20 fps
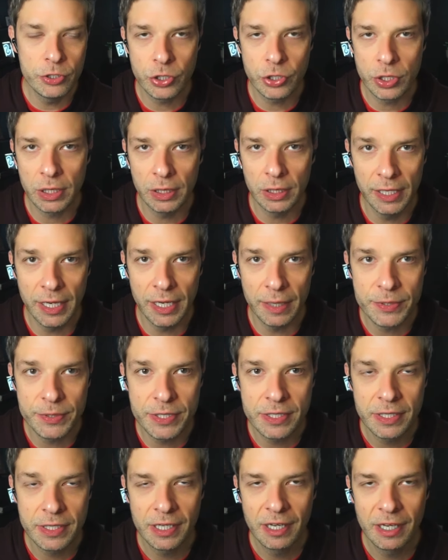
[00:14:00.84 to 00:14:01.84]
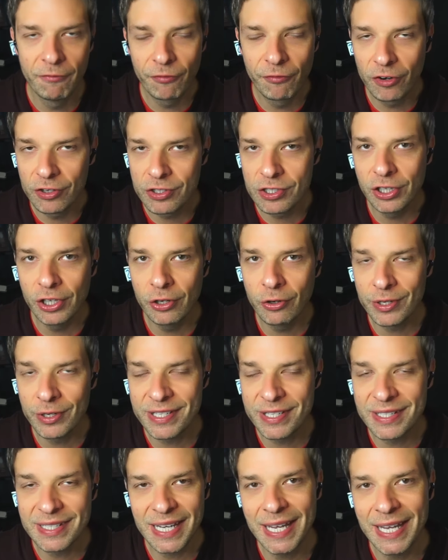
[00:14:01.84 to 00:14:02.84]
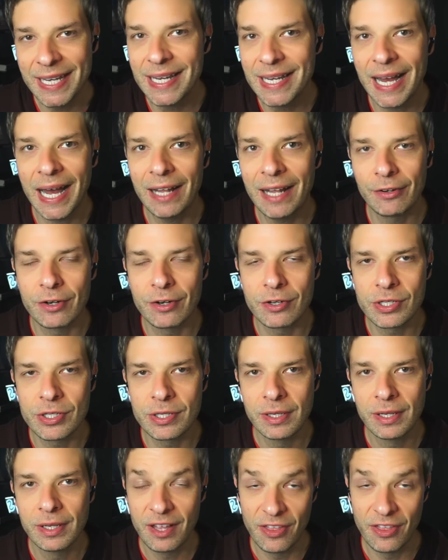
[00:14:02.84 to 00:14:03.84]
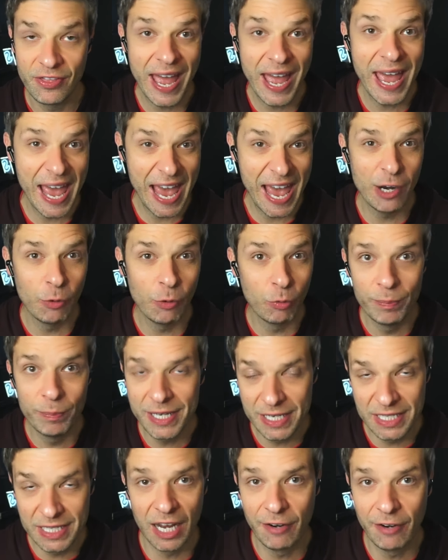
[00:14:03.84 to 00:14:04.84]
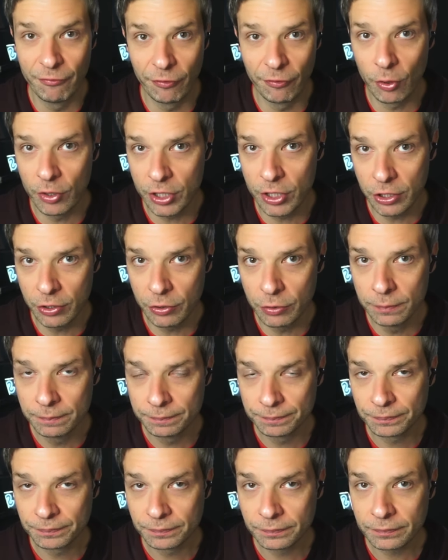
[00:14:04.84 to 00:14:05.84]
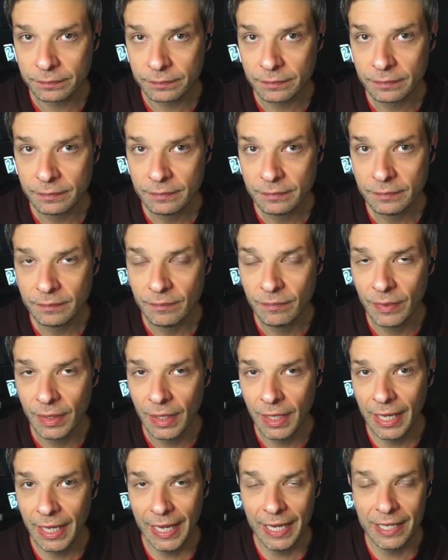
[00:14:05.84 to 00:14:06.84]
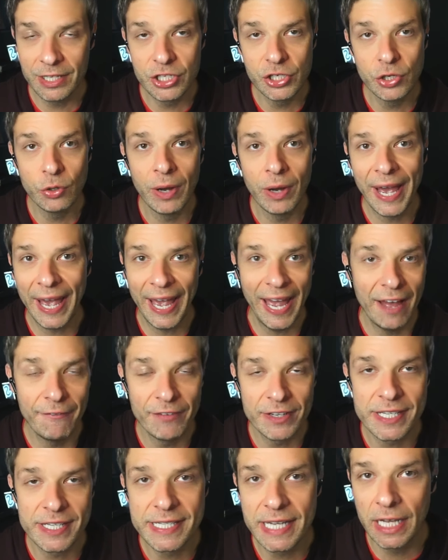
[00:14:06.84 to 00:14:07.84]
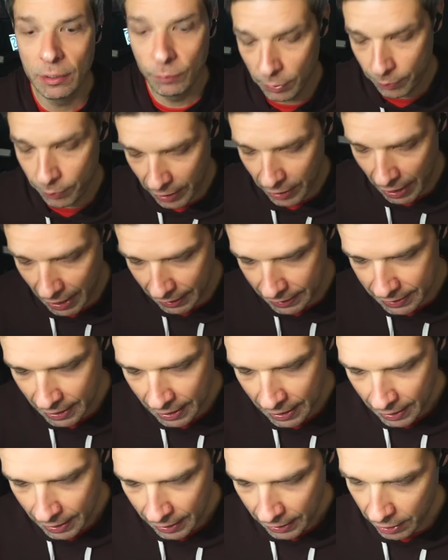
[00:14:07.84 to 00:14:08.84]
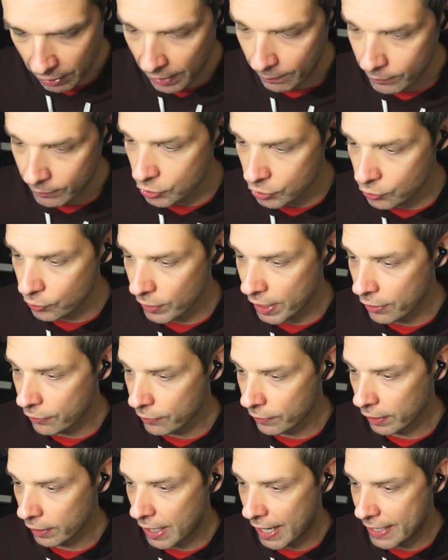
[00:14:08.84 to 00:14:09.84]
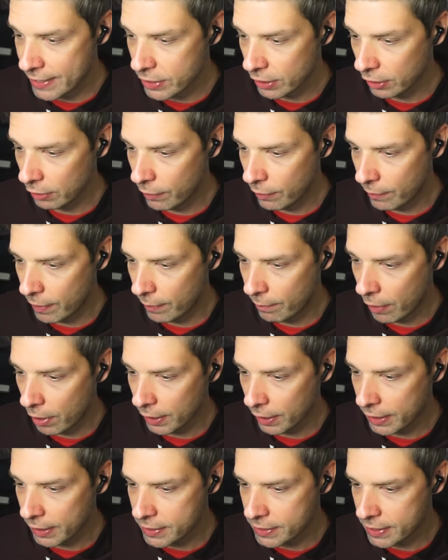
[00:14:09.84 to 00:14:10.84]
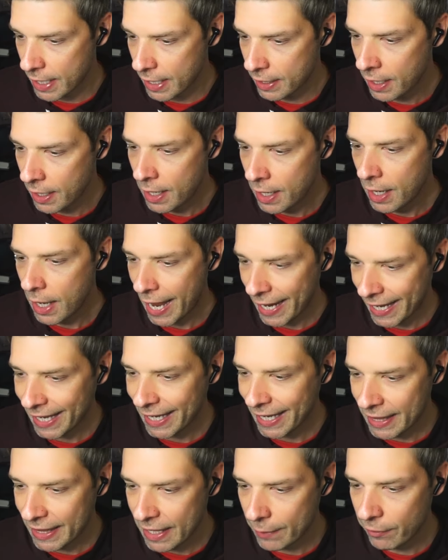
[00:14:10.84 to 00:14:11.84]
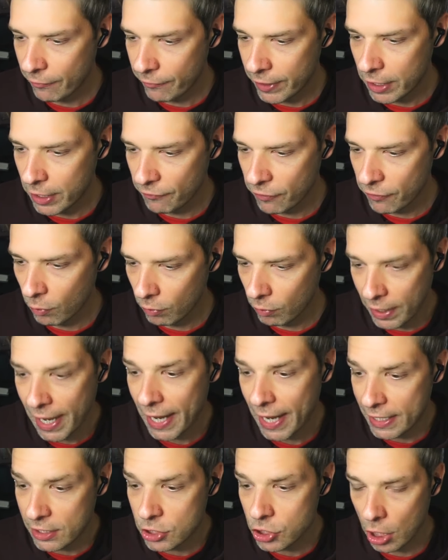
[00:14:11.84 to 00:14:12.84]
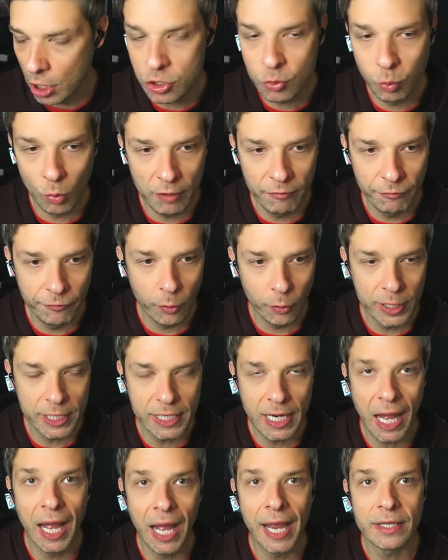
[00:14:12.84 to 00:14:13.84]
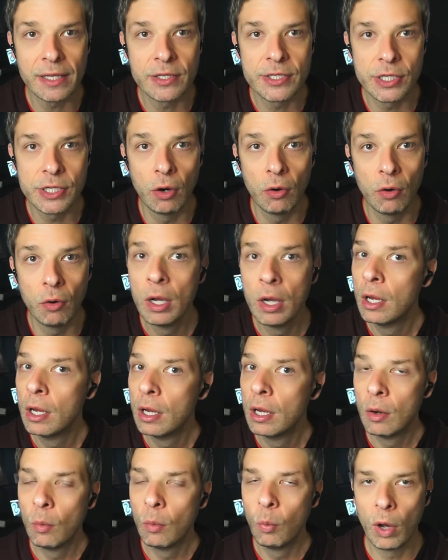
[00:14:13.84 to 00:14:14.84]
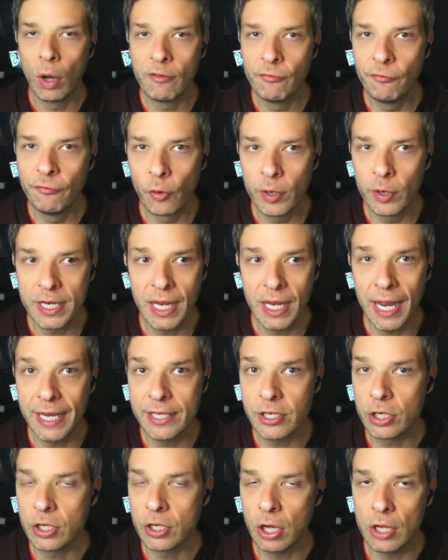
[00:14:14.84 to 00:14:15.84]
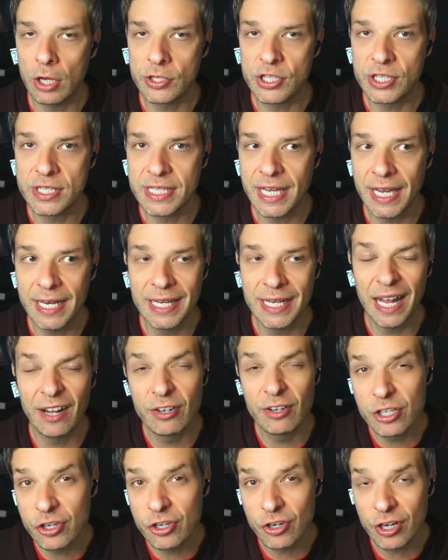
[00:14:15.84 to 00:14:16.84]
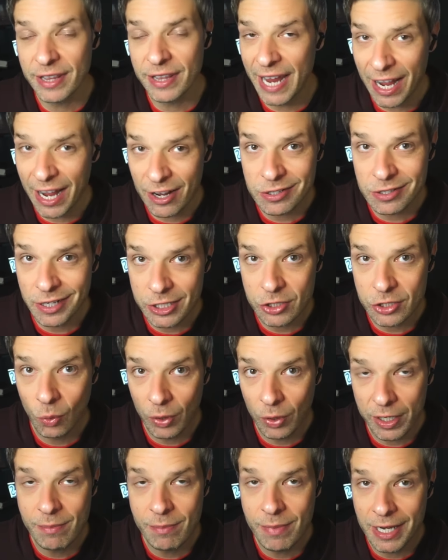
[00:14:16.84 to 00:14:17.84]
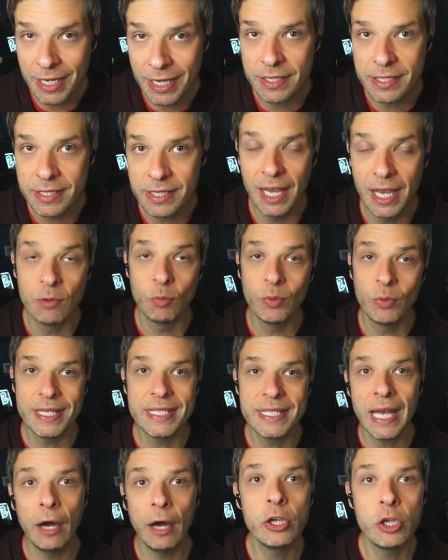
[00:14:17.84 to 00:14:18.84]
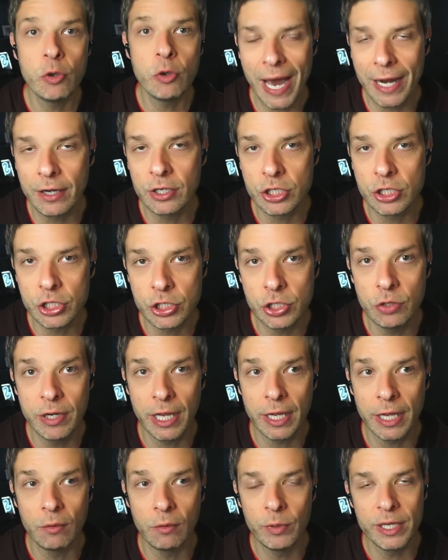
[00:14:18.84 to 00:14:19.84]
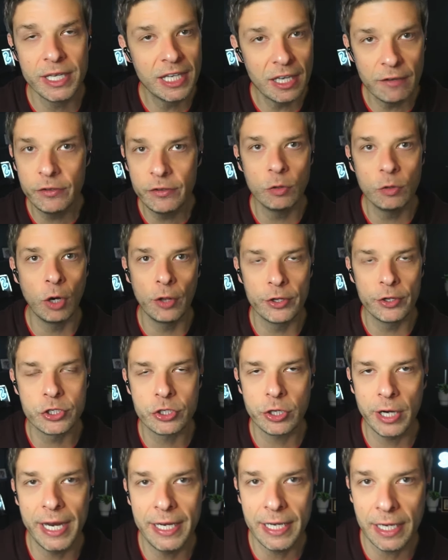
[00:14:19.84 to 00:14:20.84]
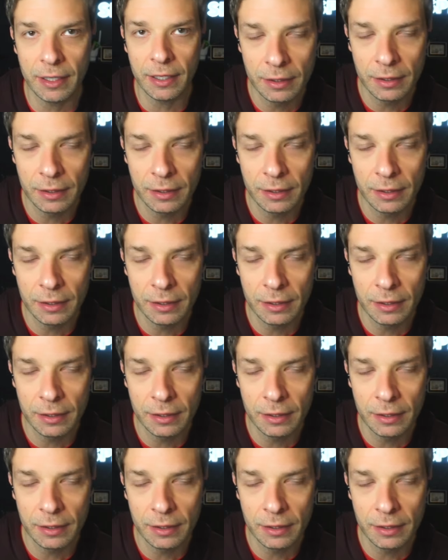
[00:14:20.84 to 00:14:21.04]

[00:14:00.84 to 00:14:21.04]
clips, and for as little as $10, that edit will be done for you, and you'll have a sellable product. I'm just reading through the lines here a little bit, but Marcus said I could get them a video for, he charged $149. So $149, your cost is $10. You're in the house like 20 minutes, and we tell you how to shoot it. We give you all the training.